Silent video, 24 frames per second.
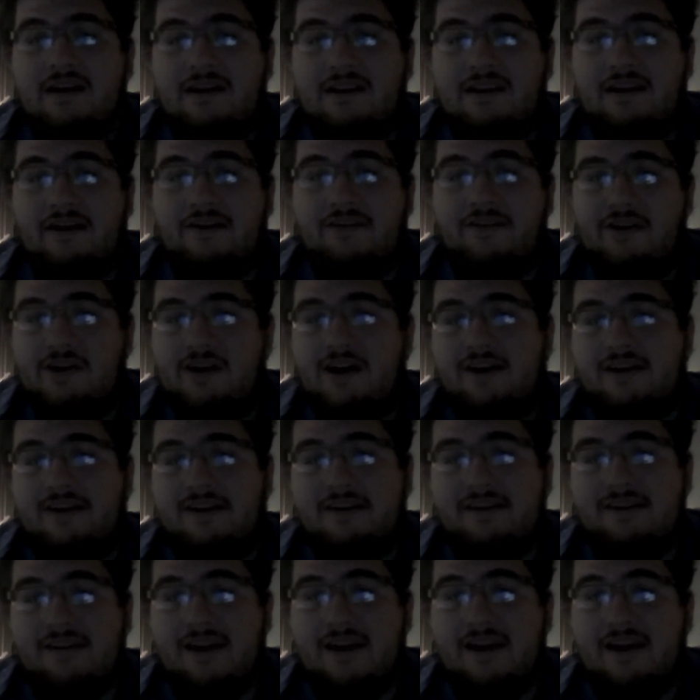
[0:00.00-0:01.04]
that I forgot
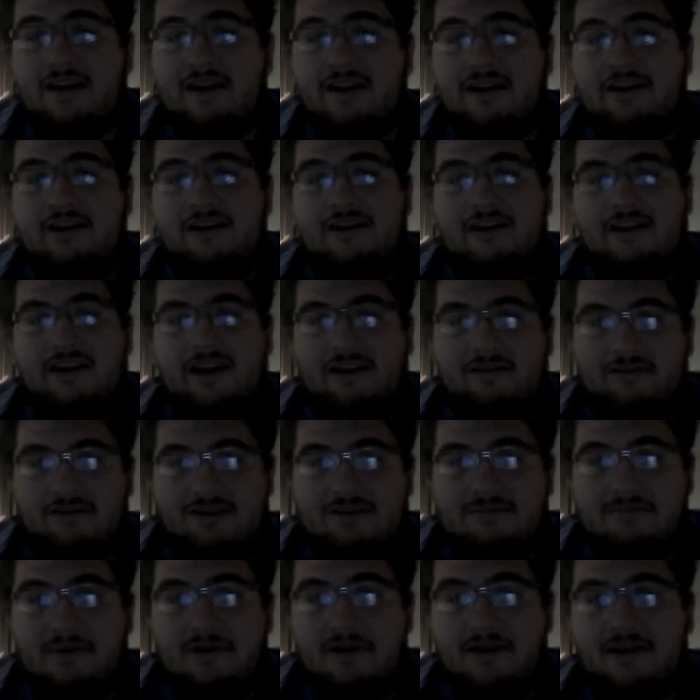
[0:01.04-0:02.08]
to say in
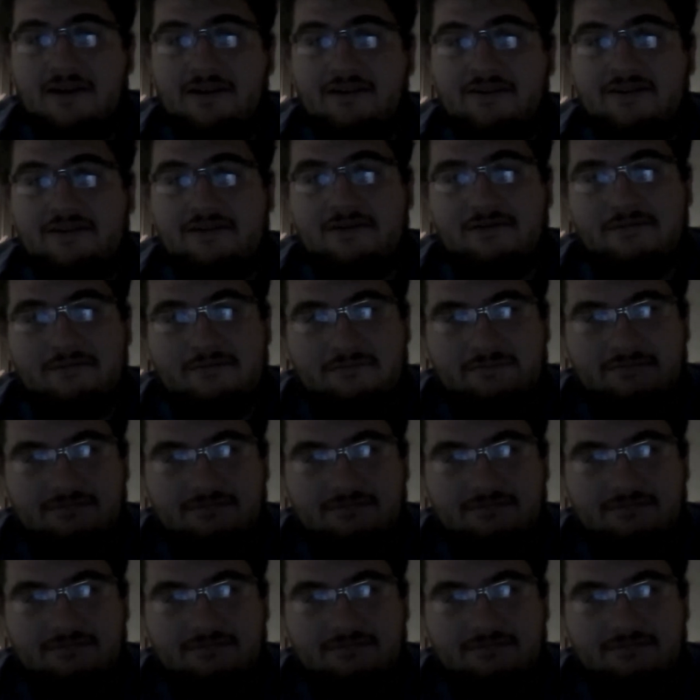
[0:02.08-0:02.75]
response